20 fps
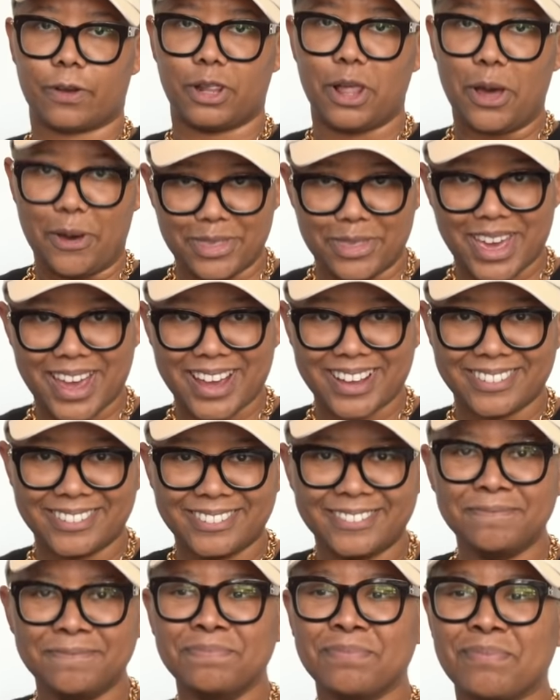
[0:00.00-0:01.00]
clothing,
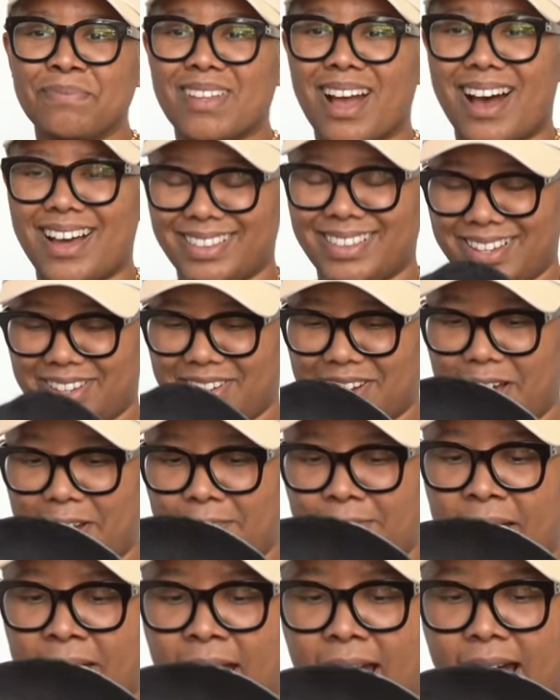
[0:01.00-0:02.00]
oddly
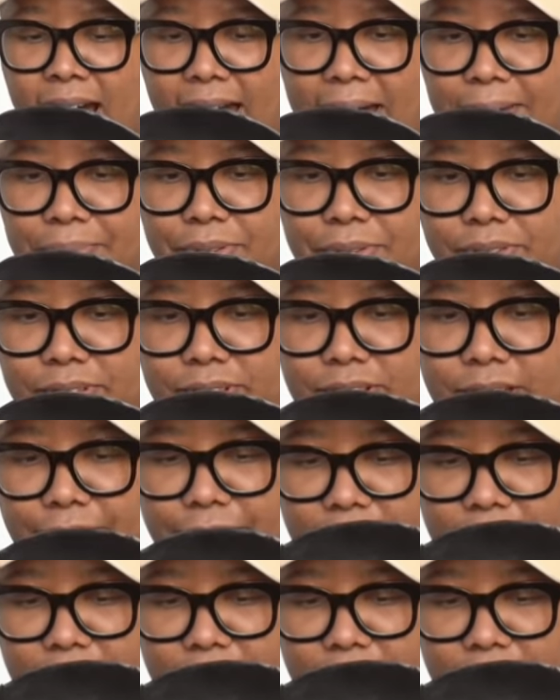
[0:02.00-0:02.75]
enough. I absolutely love